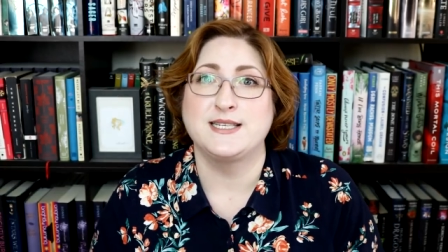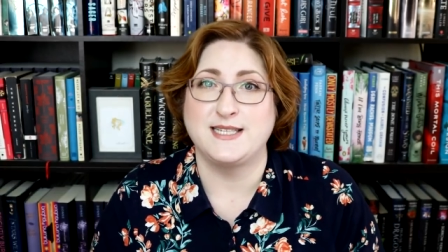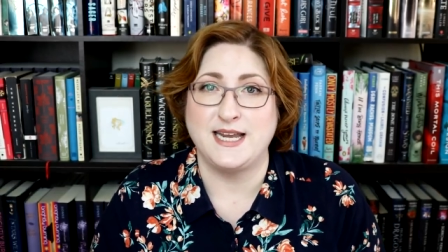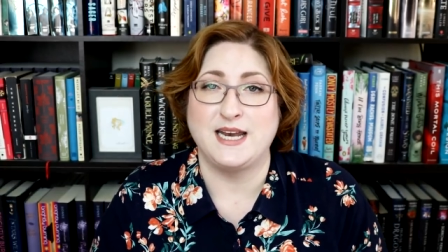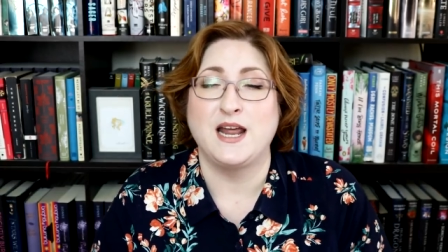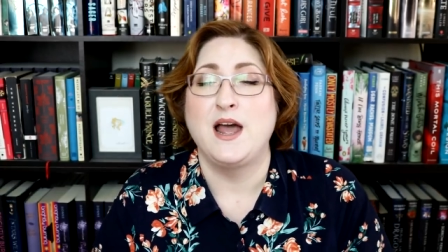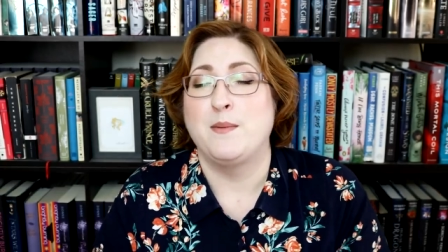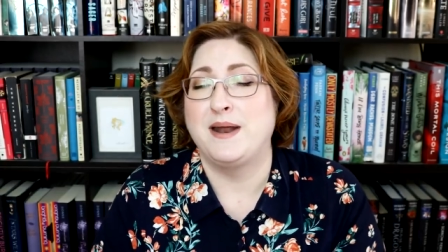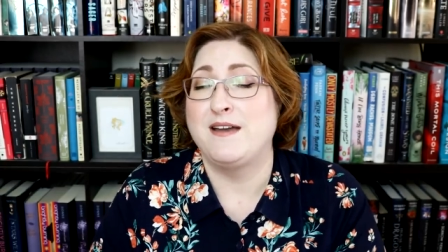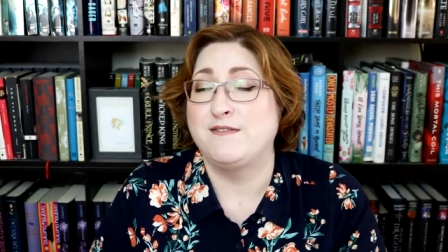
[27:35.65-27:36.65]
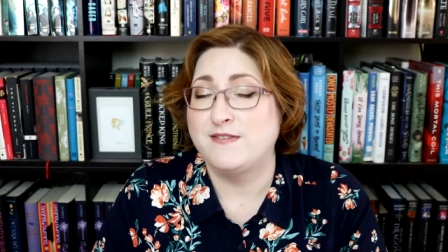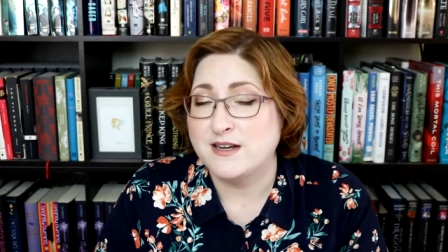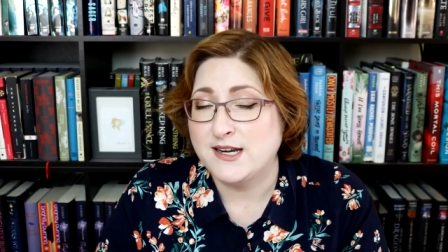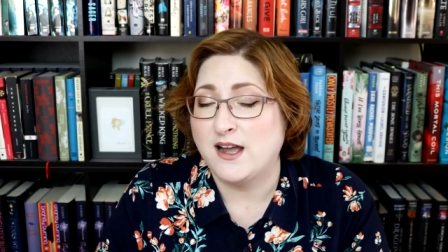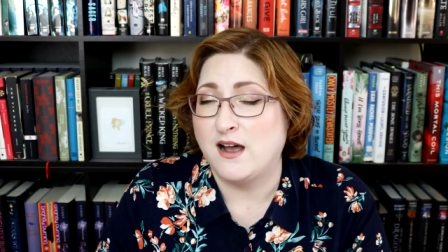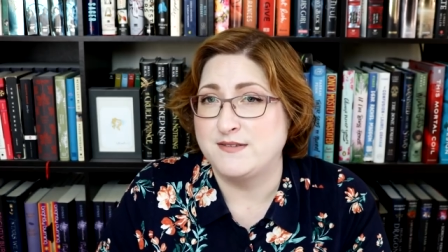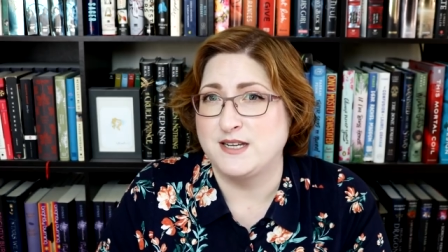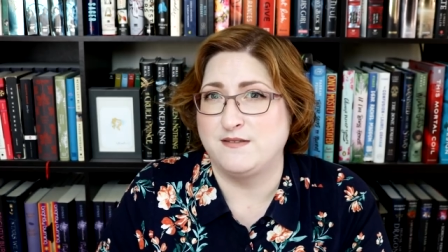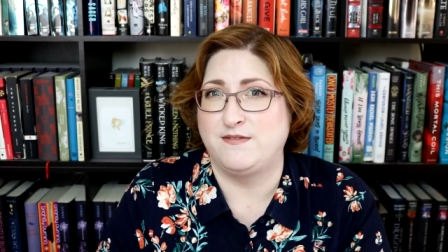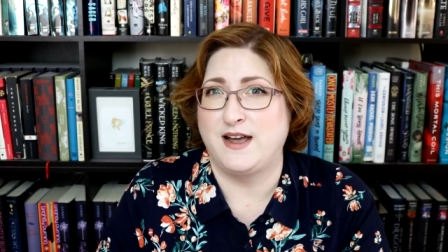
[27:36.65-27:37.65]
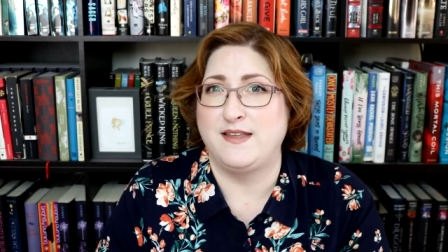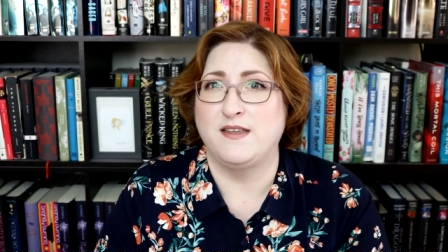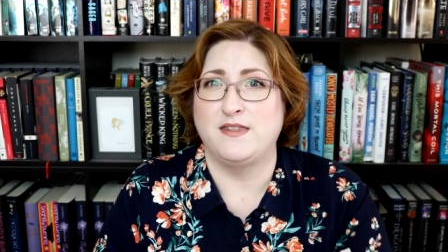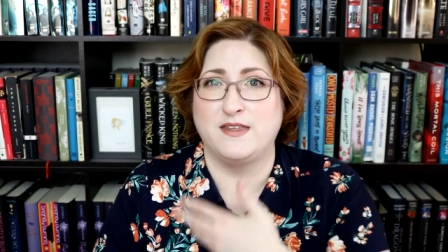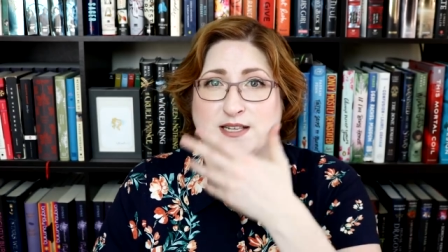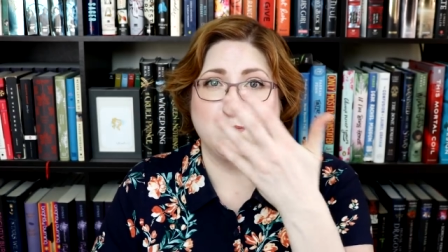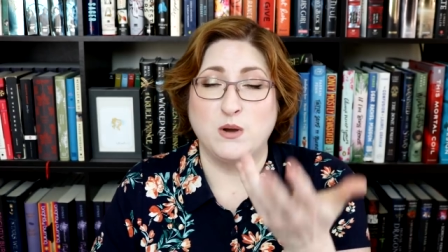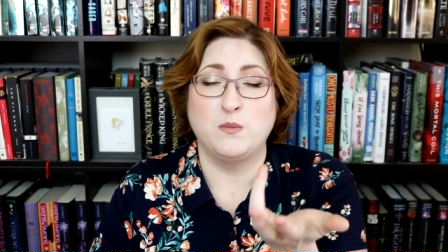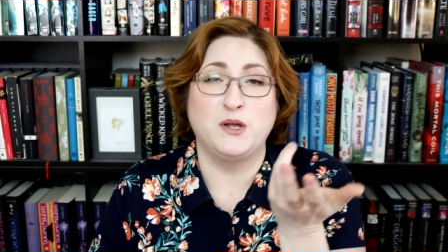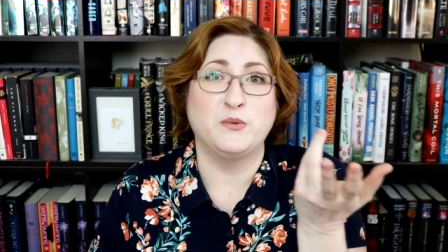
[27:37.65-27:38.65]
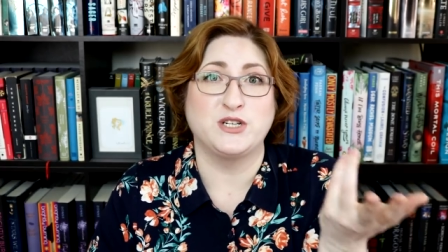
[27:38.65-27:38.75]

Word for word: scene. But I very often find that this moment,